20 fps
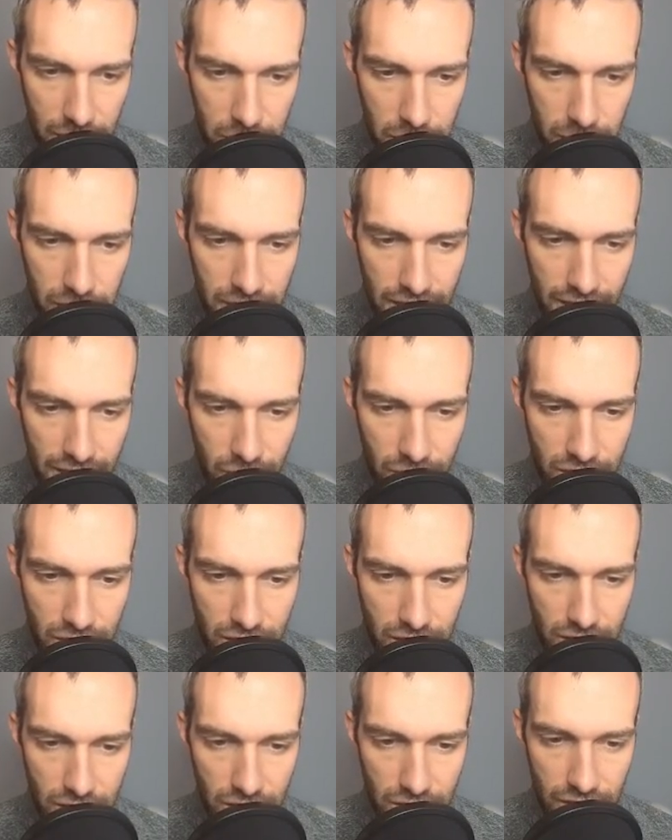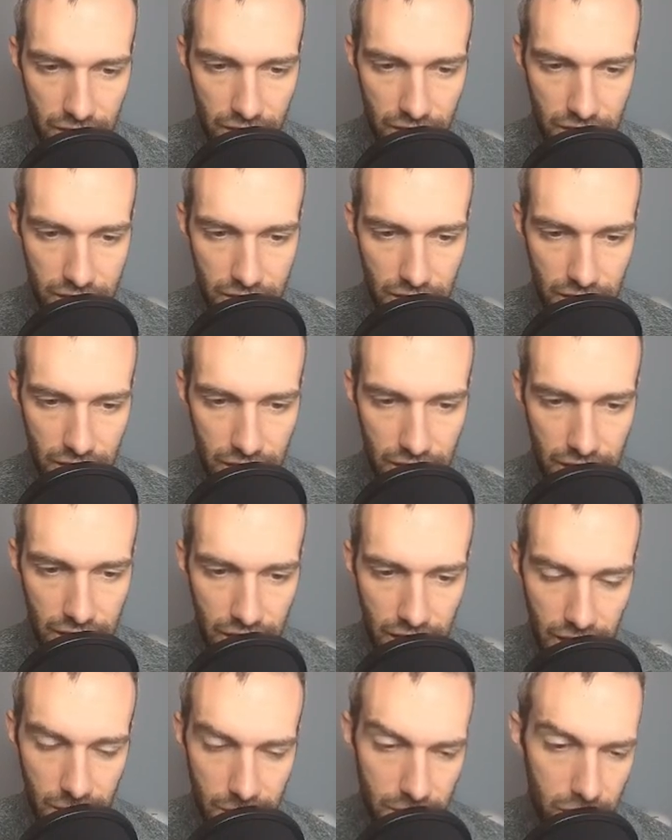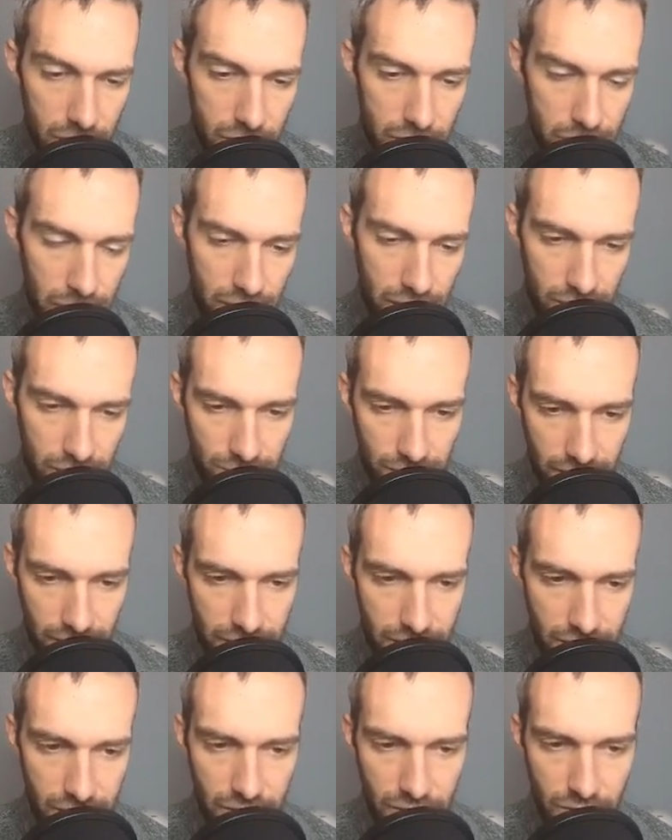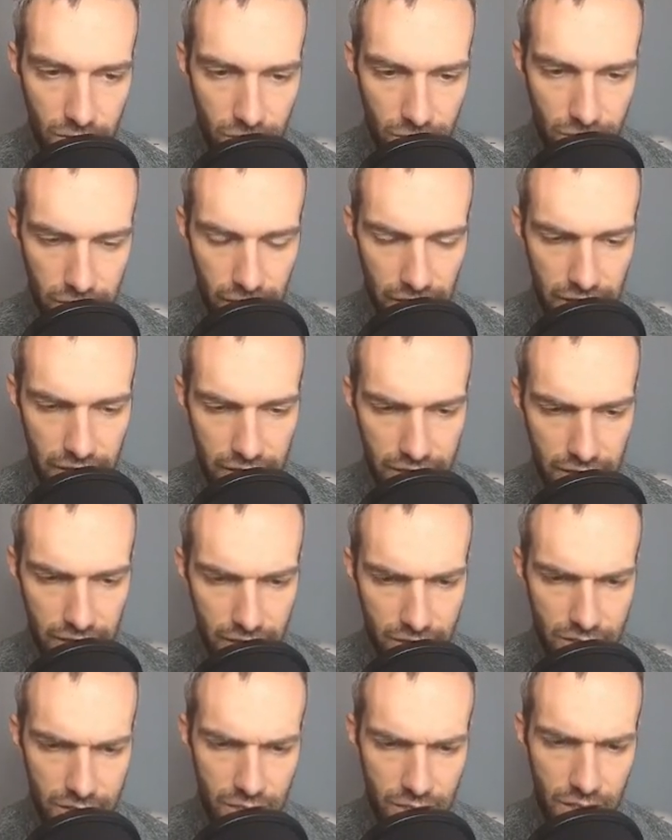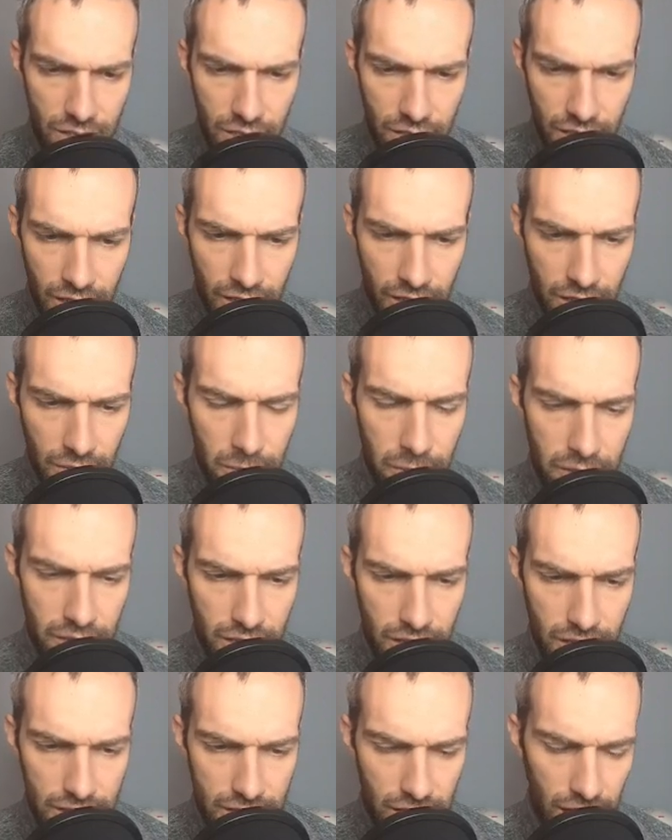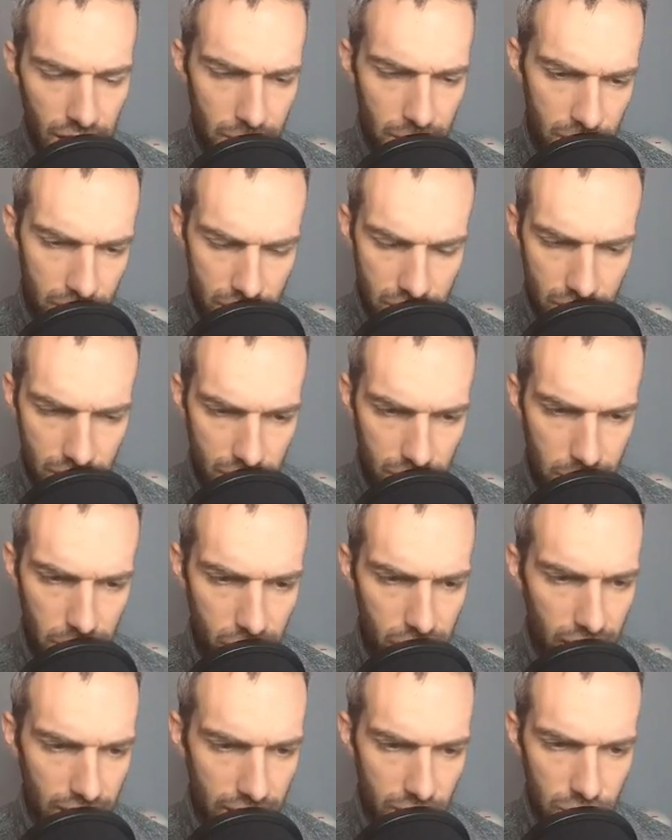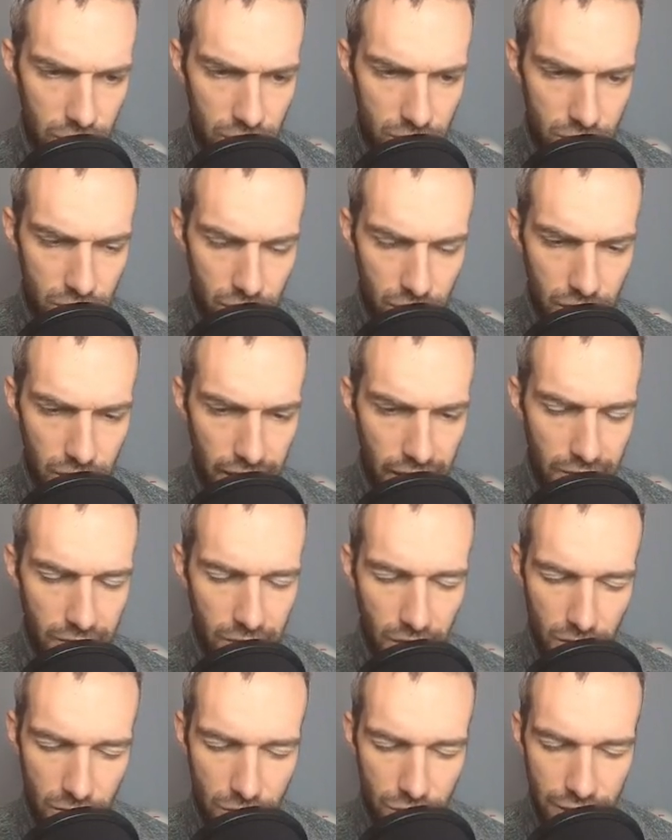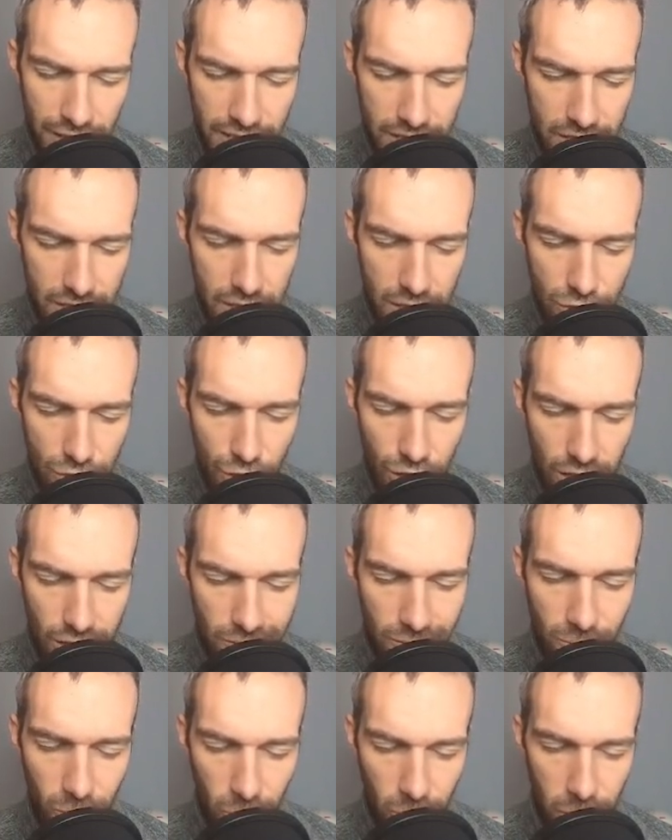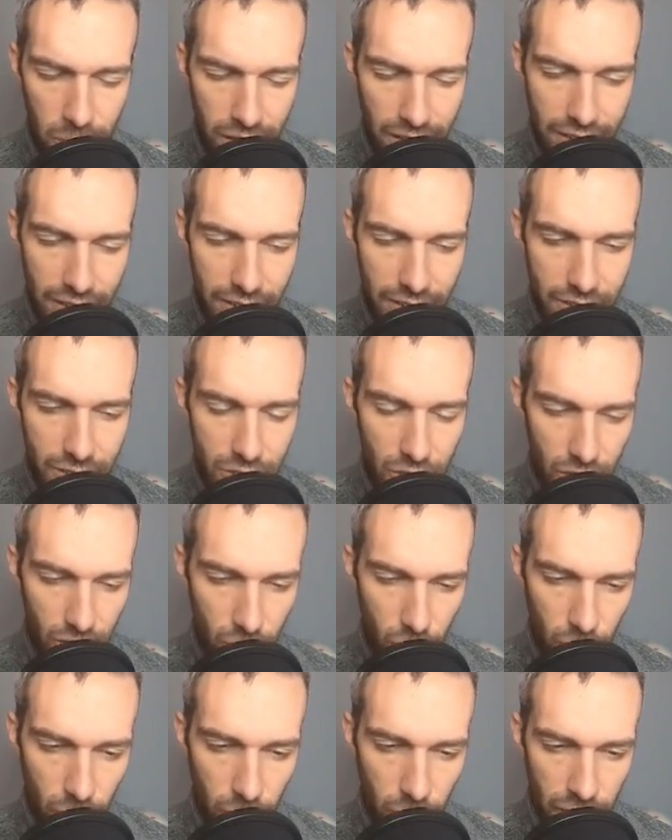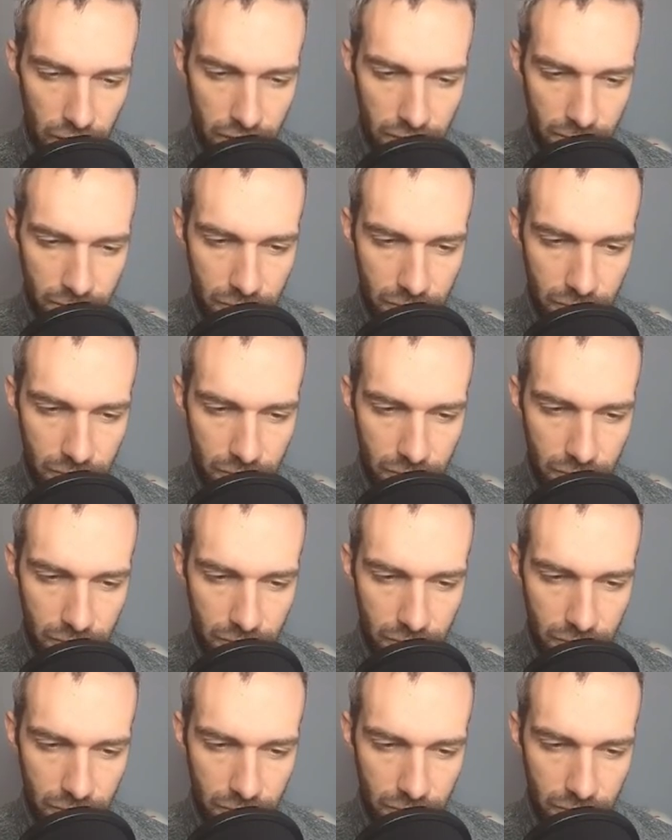now here, they are saying, I'm going to respect the Frenzy over anything else, because I'm just going to come out with energy, so they have no chance to change form and Dark Aura Wheel.